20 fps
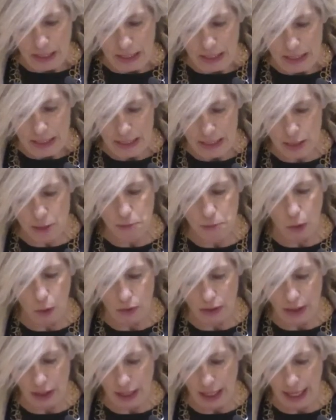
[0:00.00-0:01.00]
This
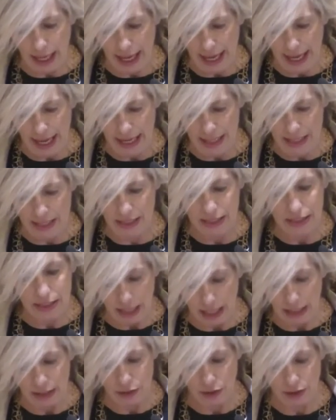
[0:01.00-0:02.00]
model has a title